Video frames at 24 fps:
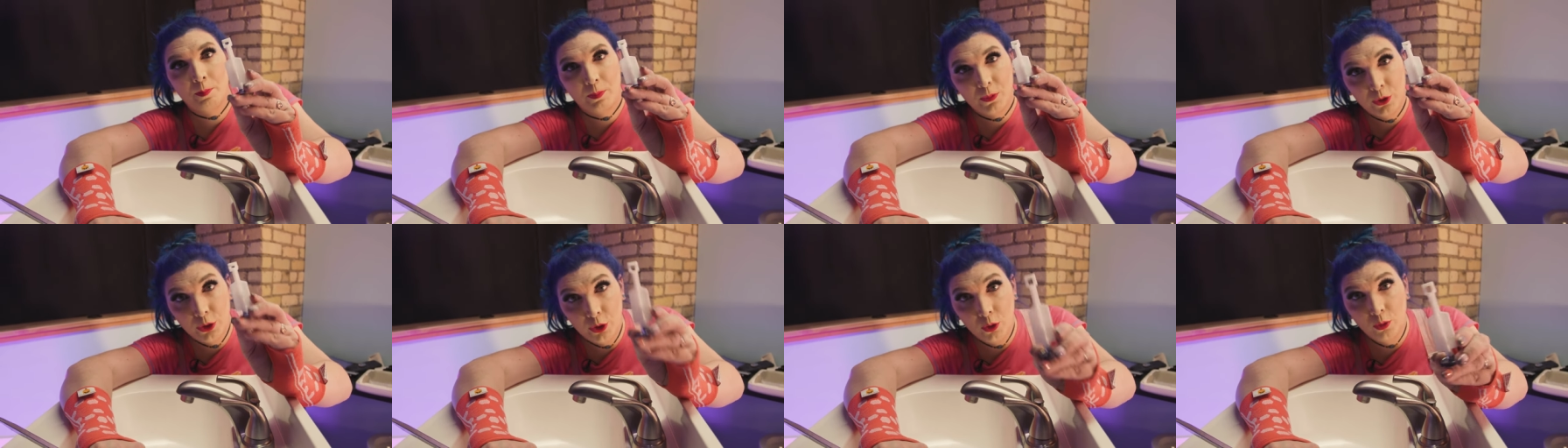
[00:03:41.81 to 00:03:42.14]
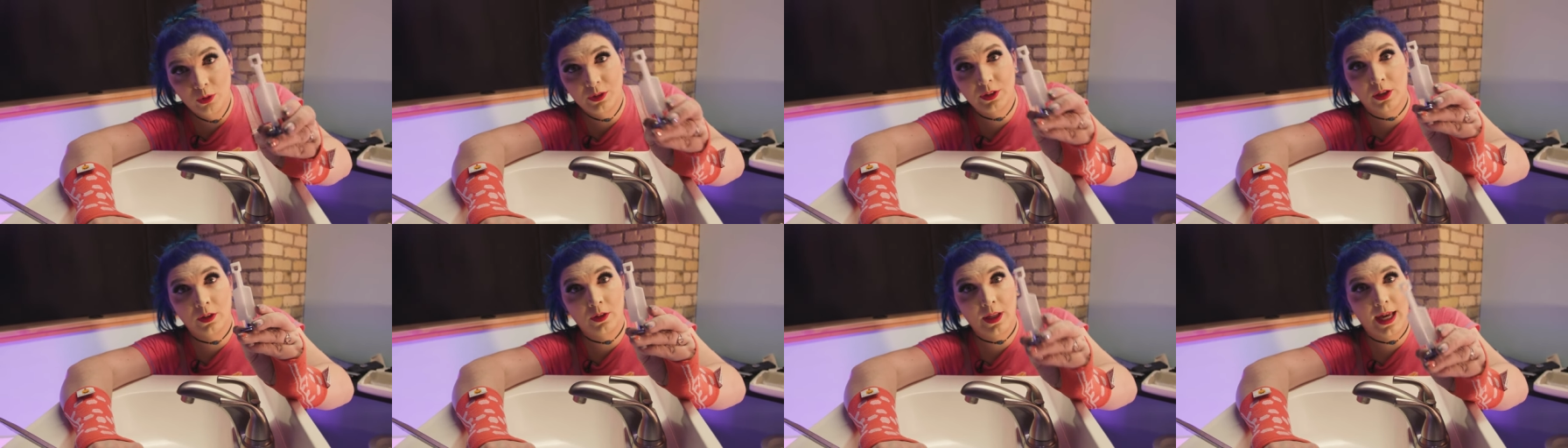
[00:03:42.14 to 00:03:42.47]

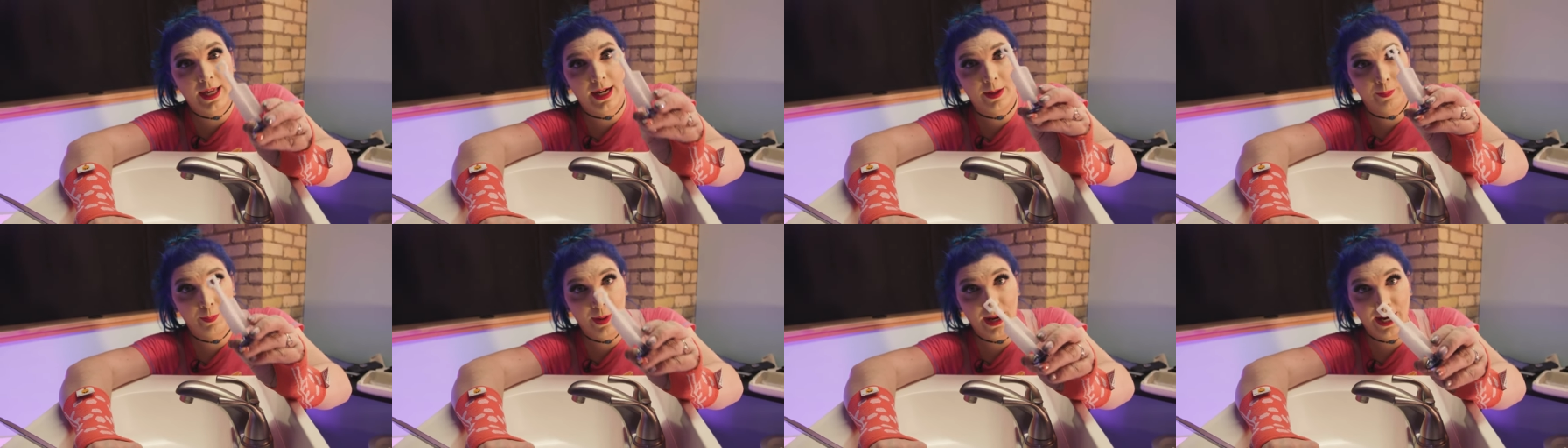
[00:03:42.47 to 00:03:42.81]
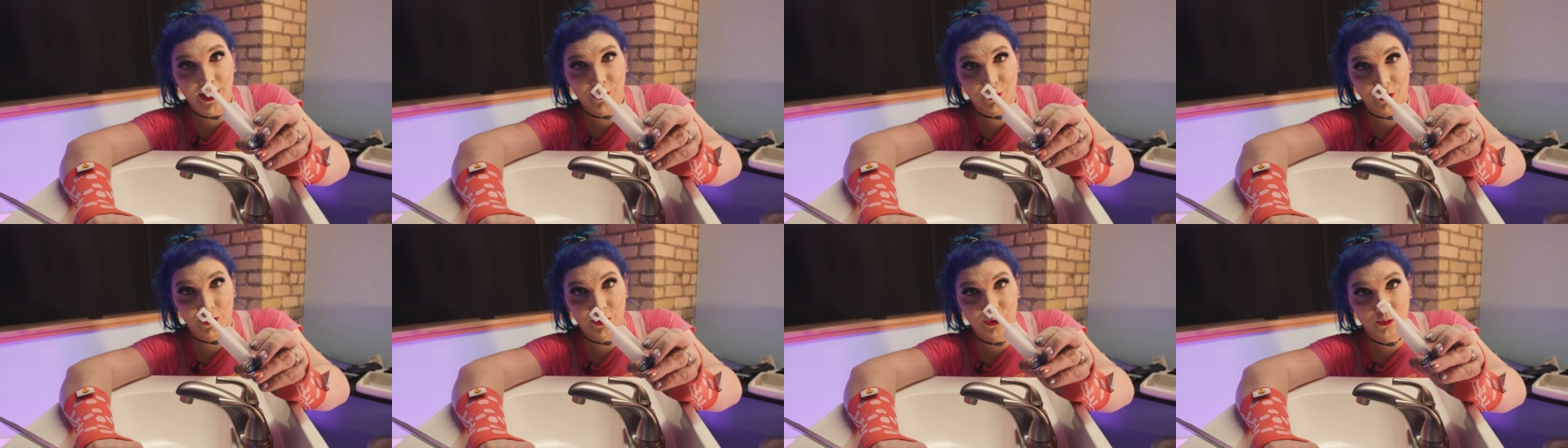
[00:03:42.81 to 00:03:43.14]
use a lot of
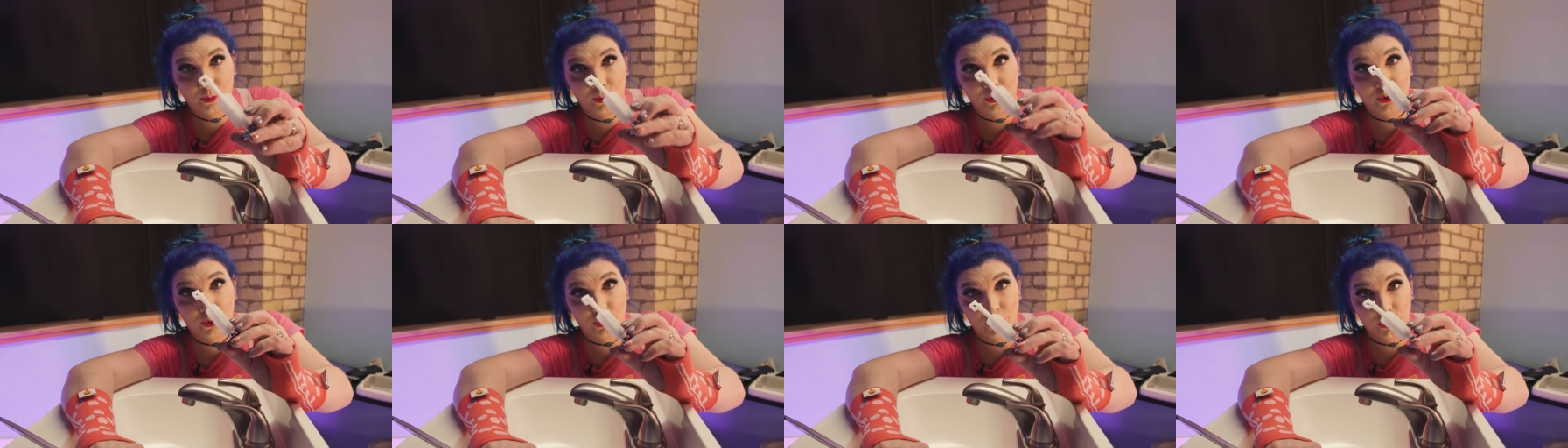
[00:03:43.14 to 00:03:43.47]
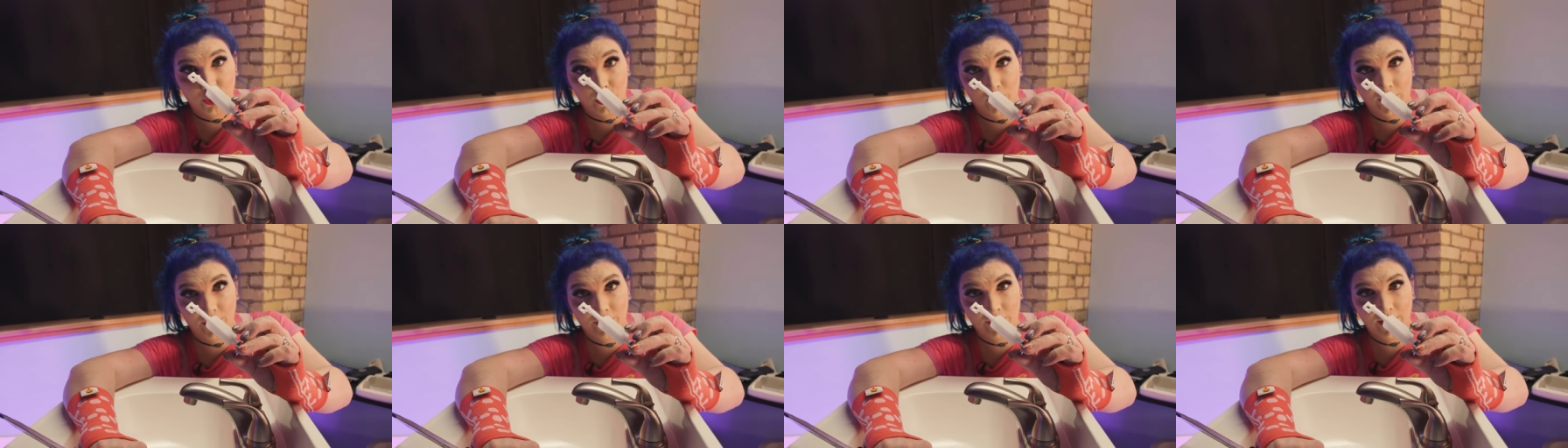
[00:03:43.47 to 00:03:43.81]
patience when you're
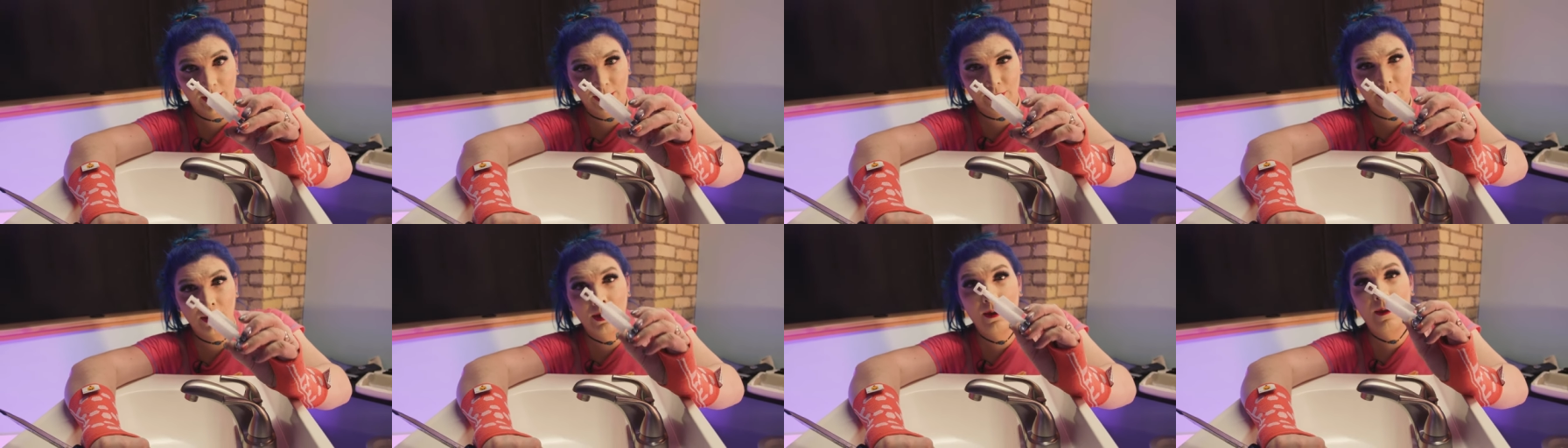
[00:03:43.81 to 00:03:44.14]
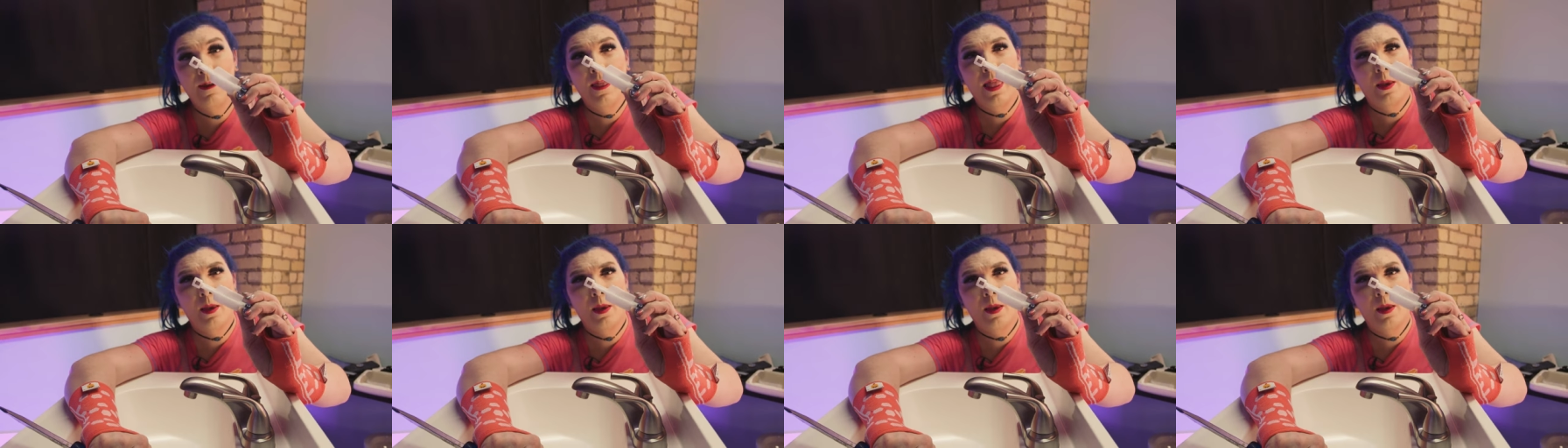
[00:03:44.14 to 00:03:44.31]
doing this,